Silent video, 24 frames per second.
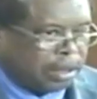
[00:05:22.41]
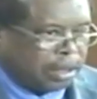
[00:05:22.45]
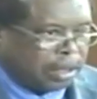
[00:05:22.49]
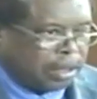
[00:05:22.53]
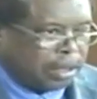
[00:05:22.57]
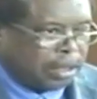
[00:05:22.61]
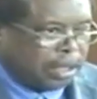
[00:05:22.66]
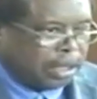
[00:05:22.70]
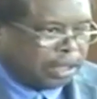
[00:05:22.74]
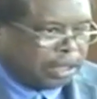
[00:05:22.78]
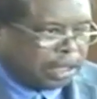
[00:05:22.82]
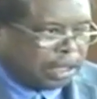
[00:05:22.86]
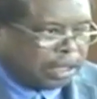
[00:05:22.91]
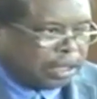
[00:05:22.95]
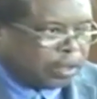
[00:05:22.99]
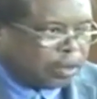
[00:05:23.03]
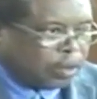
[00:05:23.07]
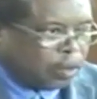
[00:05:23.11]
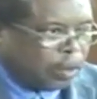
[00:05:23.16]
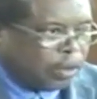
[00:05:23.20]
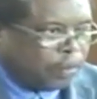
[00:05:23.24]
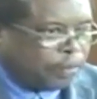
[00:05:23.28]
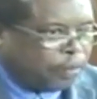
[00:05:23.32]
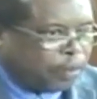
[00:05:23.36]
This is
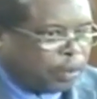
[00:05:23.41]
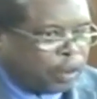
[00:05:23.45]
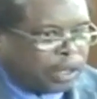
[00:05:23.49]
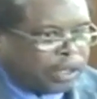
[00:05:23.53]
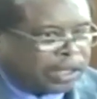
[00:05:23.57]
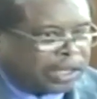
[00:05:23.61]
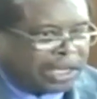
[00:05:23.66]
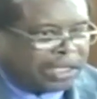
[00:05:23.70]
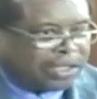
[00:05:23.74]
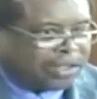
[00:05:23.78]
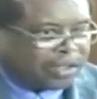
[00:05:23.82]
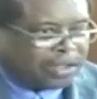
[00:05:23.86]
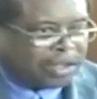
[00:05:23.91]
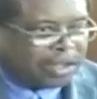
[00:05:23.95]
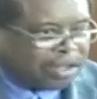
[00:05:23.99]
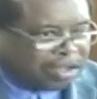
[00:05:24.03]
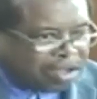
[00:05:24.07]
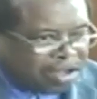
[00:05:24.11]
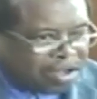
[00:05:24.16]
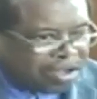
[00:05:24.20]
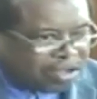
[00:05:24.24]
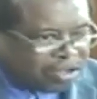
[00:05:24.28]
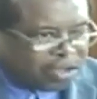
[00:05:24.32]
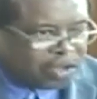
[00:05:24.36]
too important to the
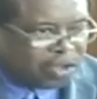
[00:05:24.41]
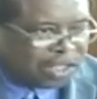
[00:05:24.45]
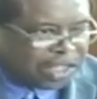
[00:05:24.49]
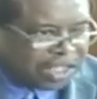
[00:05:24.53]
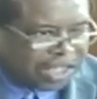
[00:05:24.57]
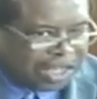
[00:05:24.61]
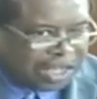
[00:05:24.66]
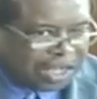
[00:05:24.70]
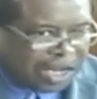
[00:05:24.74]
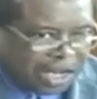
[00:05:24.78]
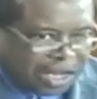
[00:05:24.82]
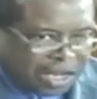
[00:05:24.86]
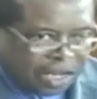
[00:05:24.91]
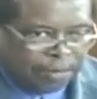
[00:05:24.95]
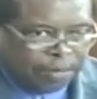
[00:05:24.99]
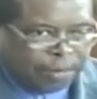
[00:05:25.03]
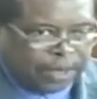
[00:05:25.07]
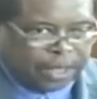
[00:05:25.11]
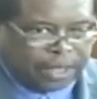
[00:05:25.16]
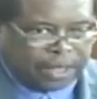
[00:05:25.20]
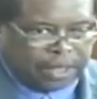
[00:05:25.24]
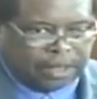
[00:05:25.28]
country's economy.